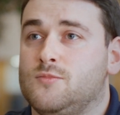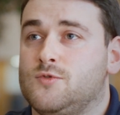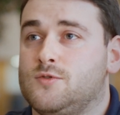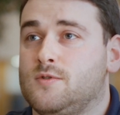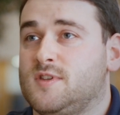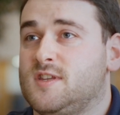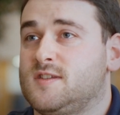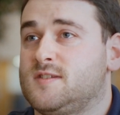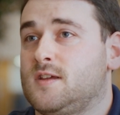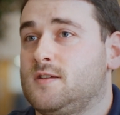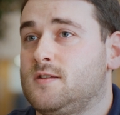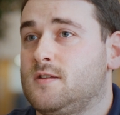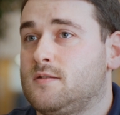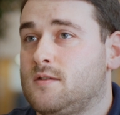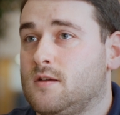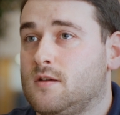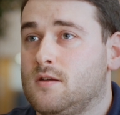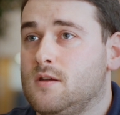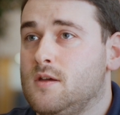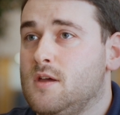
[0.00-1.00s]
So I decided
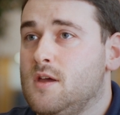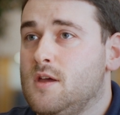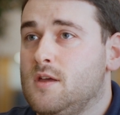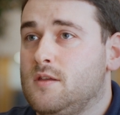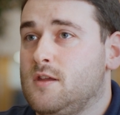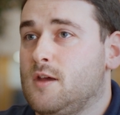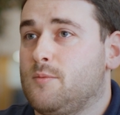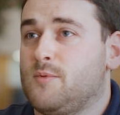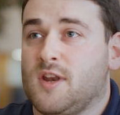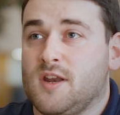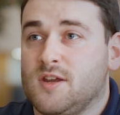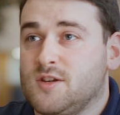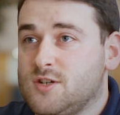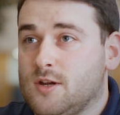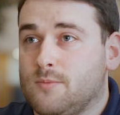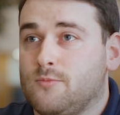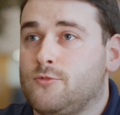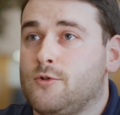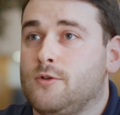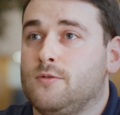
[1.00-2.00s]
that the
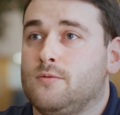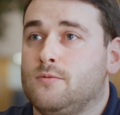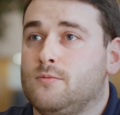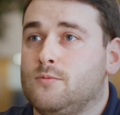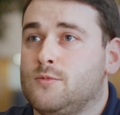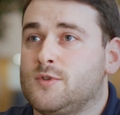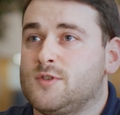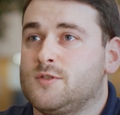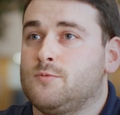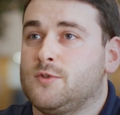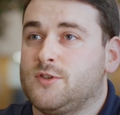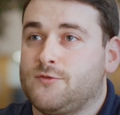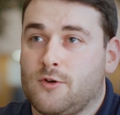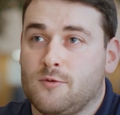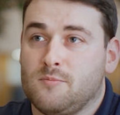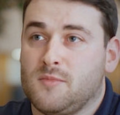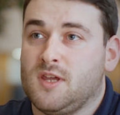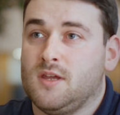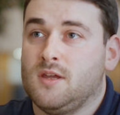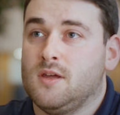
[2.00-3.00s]
apprenticeship route was for
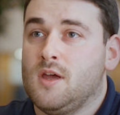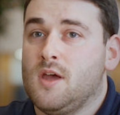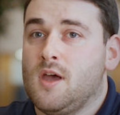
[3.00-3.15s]
me,